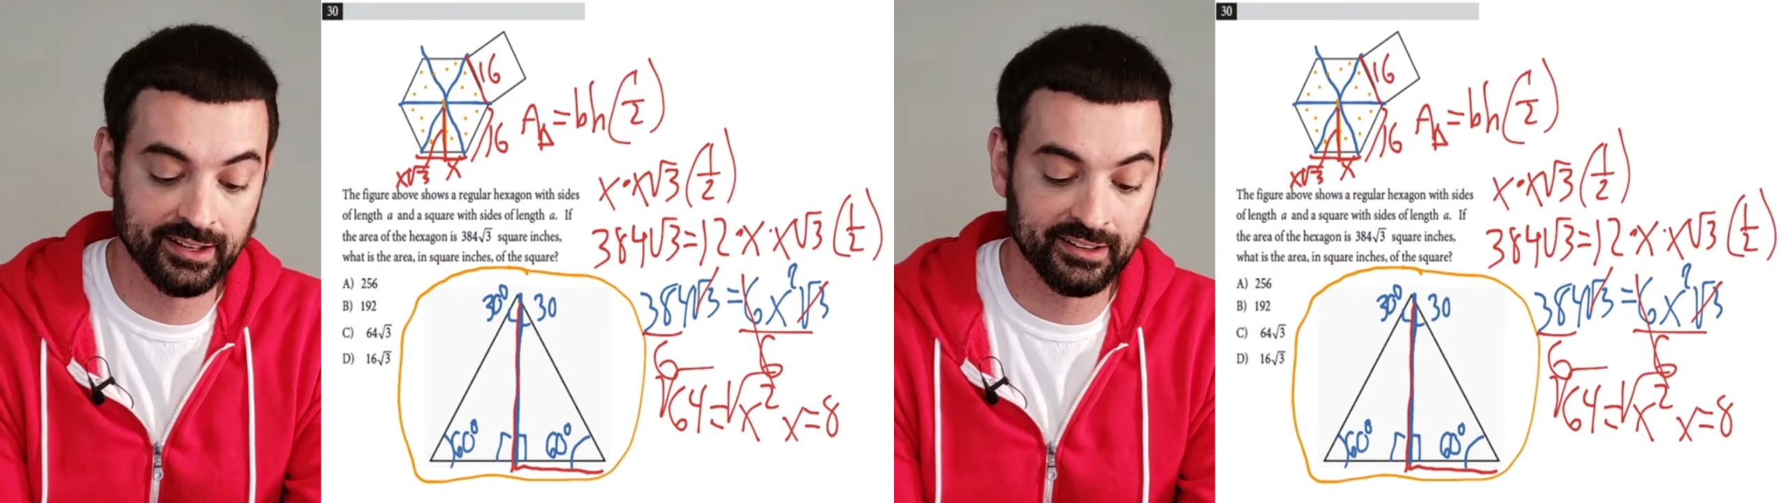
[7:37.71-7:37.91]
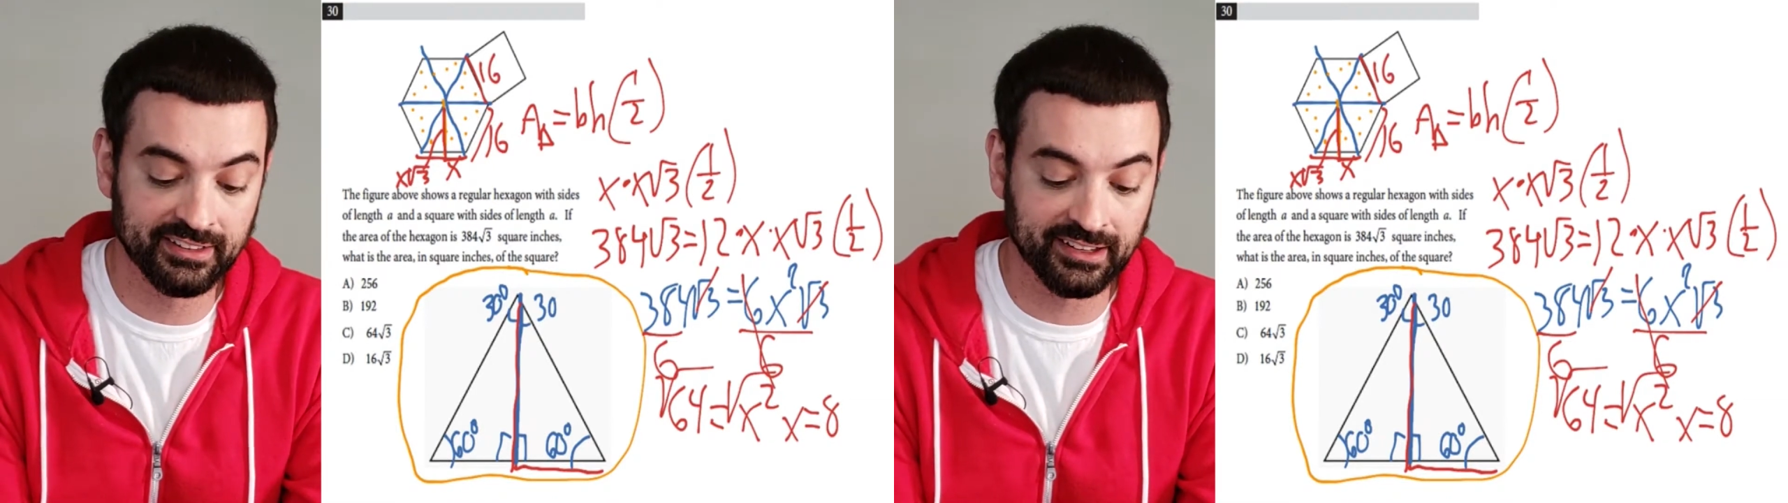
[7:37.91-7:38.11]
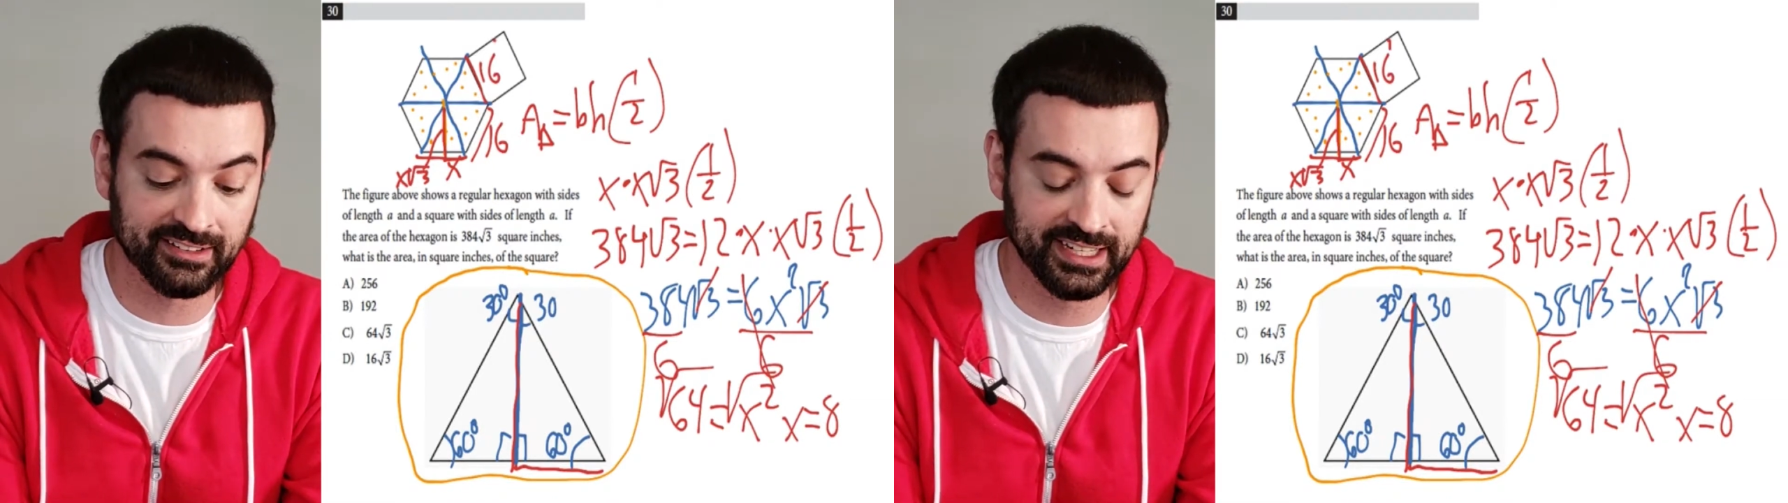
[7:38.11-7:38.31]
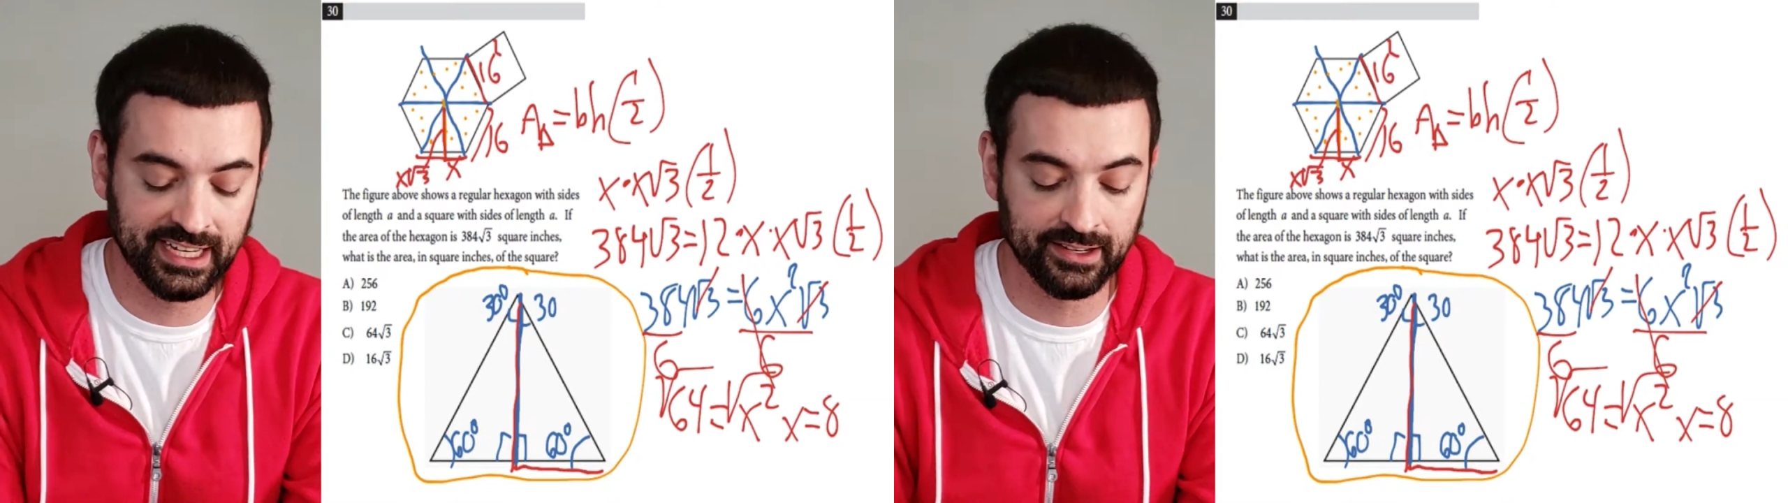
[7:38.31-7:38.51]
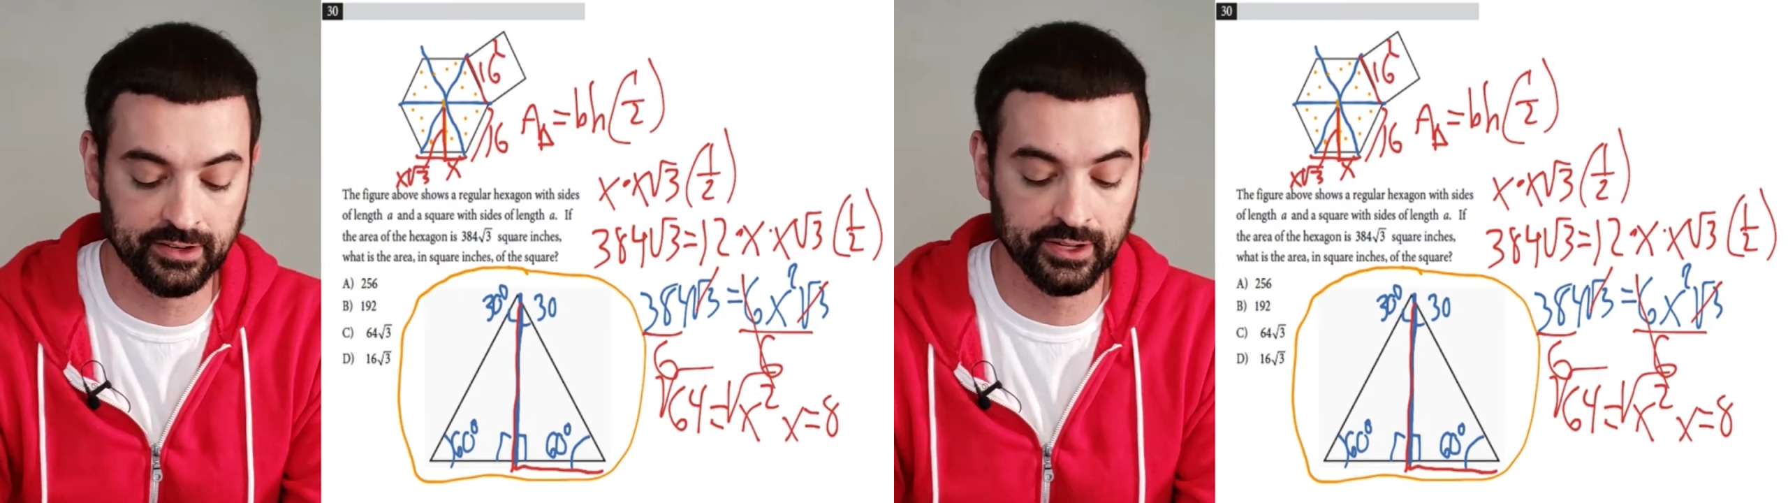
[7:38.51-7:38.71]

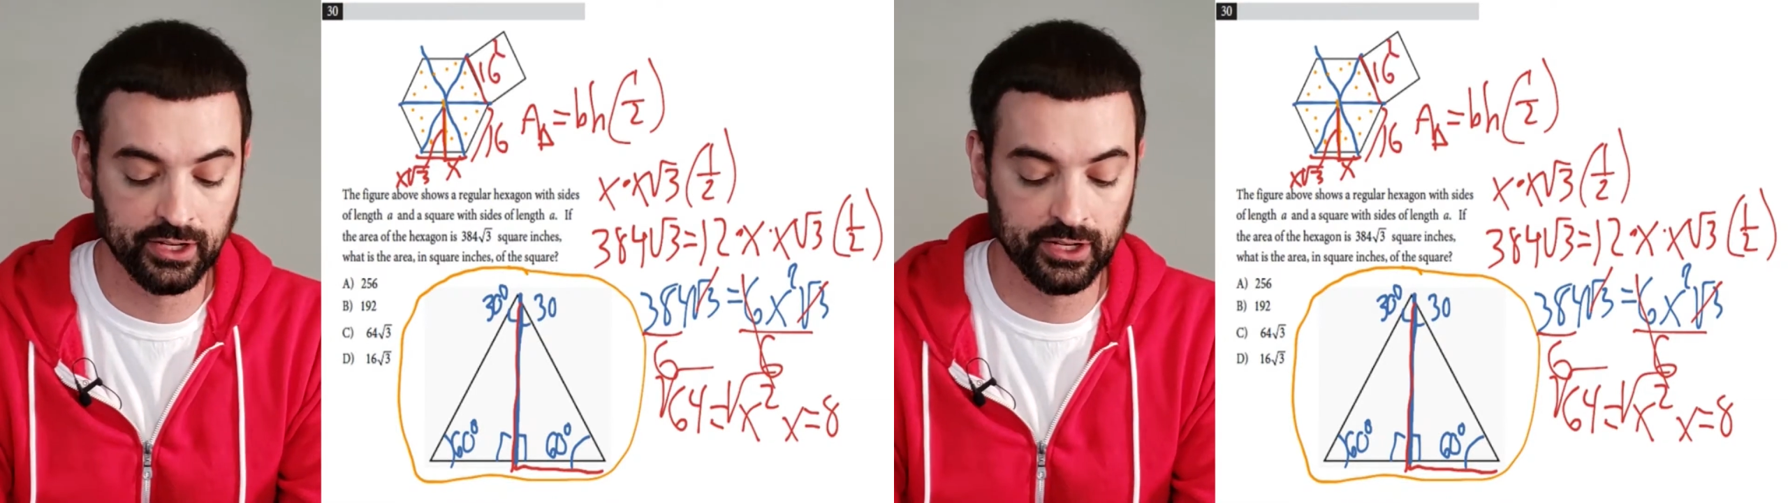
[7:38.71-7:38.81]
16,